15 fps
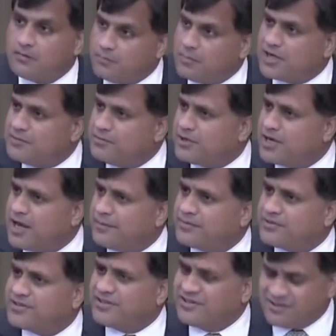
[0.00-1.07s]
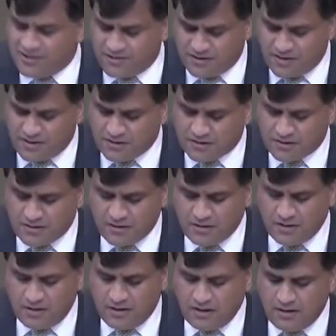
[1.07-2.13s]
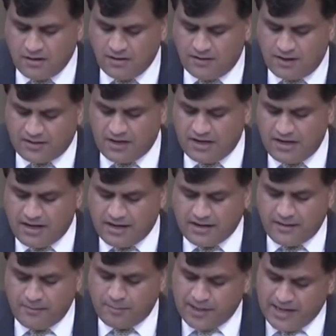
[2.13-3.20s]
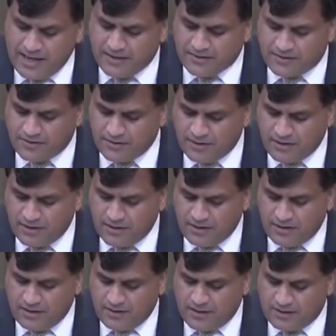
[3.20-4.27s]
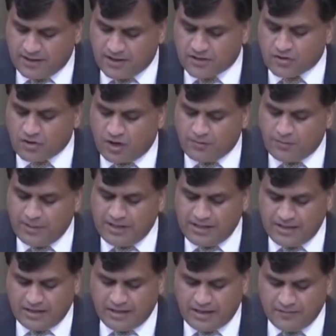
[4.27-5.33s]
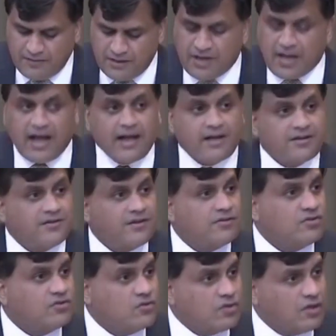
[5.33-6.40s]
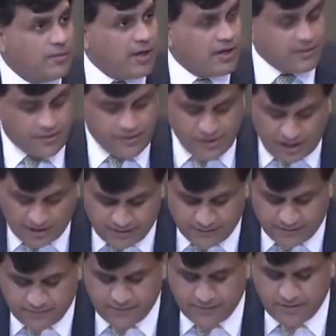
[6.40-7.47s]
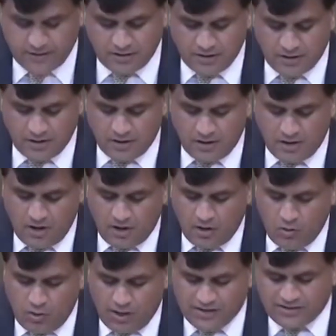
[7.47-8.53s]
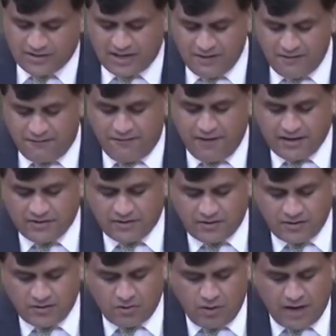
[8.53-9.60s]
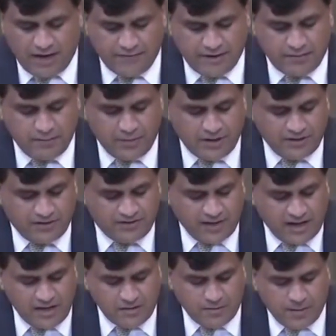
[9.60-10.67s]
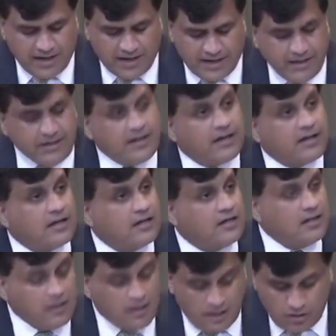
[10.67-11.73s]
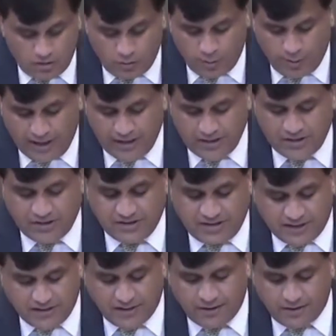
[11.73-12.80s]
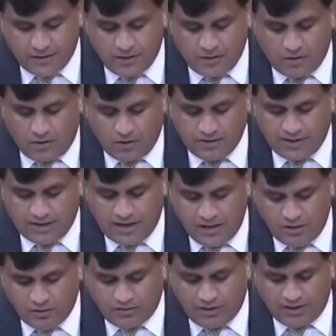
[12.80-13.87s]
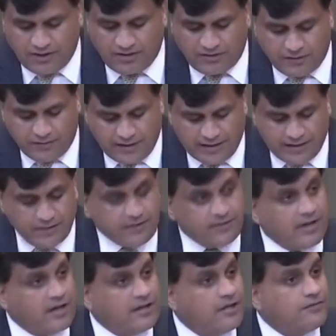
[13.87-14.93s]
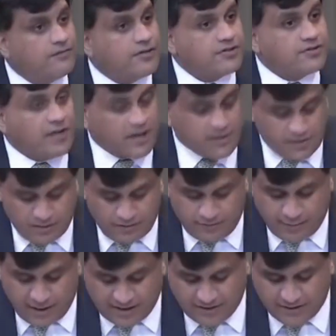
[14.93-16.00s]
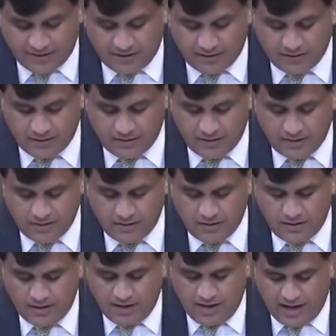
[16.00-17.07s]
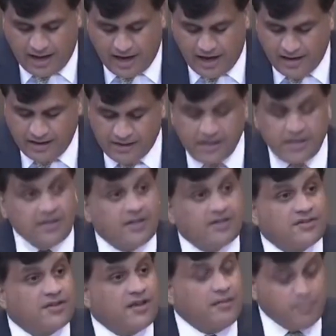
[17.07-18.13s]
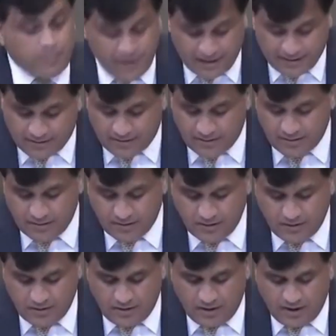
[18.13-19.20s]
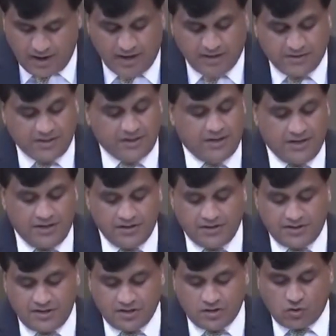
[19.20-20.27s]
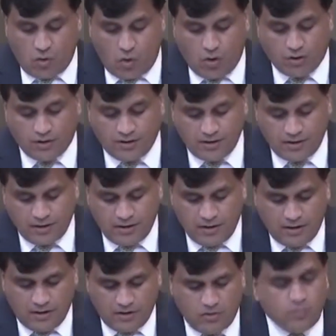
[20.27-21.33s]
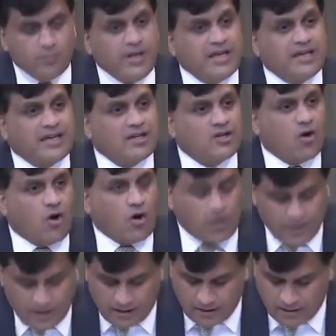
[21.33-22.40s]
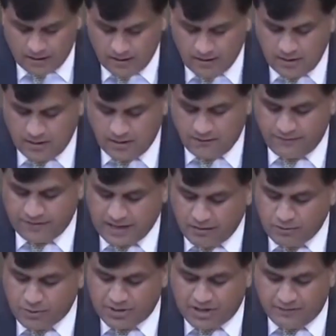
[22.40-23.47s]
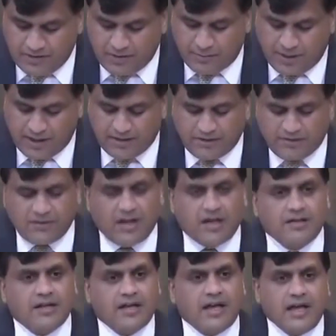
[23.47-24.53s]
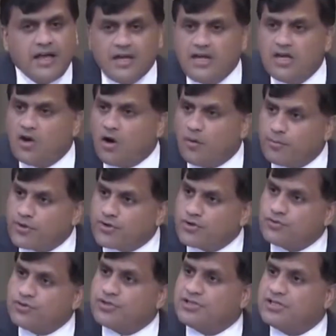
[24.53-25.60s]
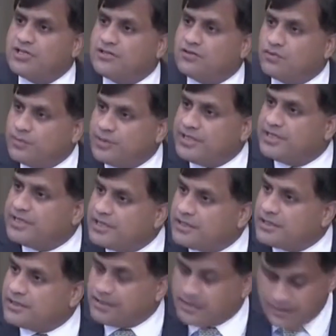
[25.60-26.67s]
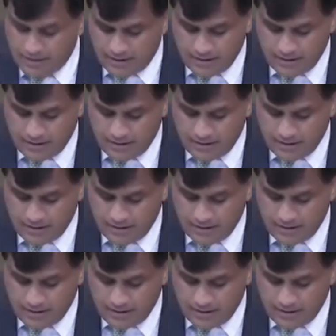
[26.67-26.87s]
but perhaps consistent, that India complains that it is not being given access to Commander Jadhav, who has confessed to having been sent by India to wage terror on the innocent civilians and infrastructure of Pakistan, and in the same breath has urged this court to make an order without giving Pakistan any opportunity to be heard.